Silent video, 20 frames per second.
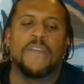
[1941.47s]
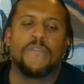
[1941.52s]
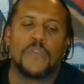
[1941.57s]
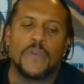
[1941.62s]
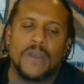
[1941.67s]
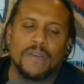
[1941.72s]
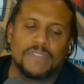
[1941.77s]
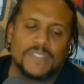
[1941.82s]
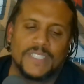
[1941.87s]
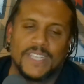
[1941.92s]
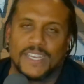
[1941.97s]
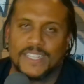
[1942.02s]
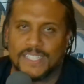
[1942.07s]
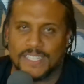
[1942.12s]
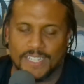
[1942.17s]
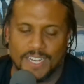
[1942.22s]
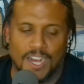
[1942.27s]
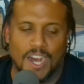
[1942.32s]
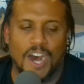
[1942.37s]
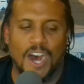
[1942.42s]
If you have
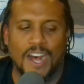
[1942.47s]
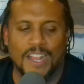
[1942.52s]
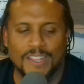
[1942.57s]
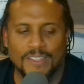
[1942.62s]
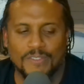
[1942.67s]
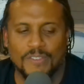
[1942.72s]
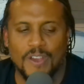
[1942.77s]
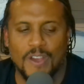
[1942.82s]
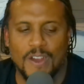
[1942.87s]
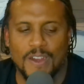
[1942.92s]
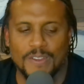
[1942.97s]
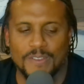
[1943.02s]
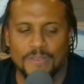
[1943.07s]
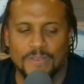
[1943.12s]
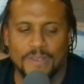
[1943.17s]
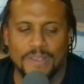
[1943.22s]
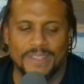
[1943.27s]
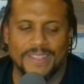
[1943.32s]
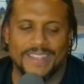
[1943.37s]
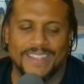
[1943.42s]
sex in a Olive
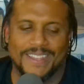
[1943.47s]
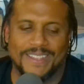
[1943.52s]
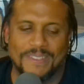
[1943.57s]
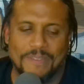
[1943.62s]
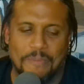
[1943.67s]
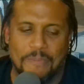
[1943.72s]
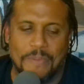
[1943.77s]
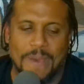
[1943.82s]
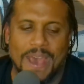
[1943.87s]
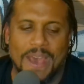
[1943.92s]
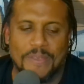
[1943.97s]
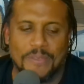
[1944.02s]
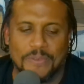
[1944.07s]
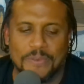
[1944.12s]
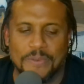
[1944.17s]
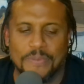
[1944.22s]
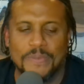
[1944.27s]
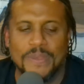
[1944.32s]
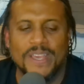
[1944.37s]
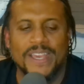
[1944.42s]
Garden
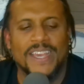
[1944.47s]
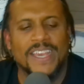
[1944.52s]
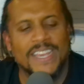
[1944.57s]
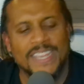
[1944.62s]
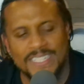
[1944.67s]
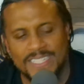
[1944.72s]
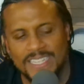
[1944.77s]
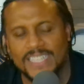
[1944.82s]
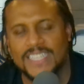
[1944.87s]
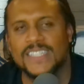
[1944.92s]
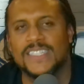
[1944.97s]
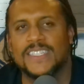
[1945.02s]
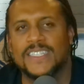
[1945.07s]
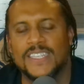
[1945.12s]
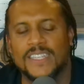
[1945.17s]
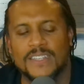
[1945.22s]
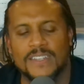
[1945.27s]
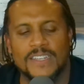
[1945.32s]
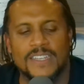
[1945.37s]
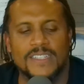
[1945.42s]
bathroom, is it
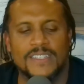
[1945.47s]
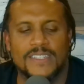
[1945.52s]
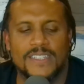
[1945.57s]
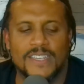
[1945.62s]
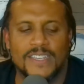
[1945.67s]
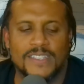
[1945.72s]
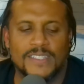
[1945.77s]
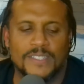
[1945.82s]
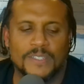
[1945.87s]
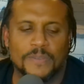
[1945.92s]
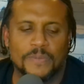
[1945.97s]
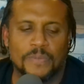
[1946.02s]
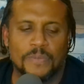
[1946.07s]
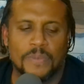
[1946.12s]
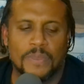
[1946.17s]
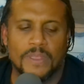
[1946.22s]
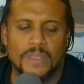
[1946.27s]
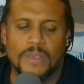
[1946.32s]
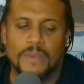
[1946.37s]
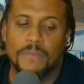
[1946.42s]
considered incest?
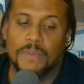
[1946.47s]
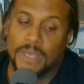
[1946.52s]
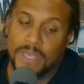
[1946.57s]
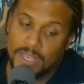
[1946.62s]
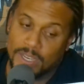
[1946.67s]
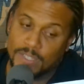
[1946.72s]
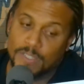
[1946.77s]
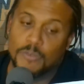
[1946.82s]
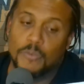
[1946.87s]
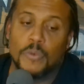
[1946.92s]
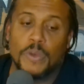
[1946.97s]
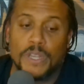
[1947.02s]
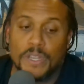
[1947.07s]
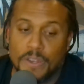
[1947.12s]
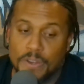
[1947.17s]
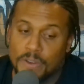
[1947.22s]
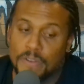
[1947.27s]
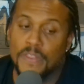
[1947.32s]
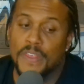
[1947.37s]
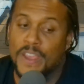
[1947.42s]
Because
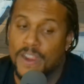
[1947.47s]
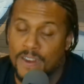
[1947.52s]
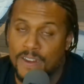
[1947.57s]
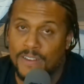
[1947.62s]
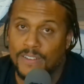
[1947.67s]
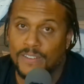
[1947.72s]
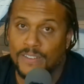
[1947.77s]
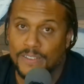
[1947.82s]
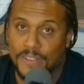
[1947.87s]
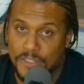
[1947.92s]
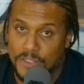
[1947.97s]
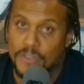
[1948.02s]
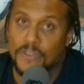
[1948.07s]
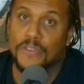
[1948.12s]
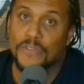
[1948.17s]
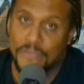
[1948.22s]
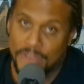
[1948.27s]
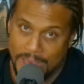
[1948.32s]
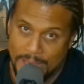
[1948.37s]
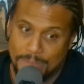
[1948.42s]
when you're there,
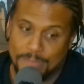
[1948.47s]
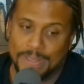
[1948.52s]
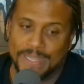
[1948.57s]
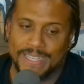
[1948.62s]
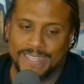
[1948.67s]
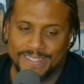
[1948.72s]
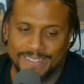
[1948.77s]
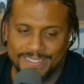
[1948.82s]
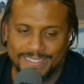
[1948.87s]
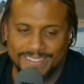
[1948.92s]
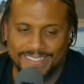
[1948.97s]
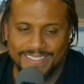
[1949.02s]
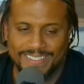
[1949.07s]
you're family.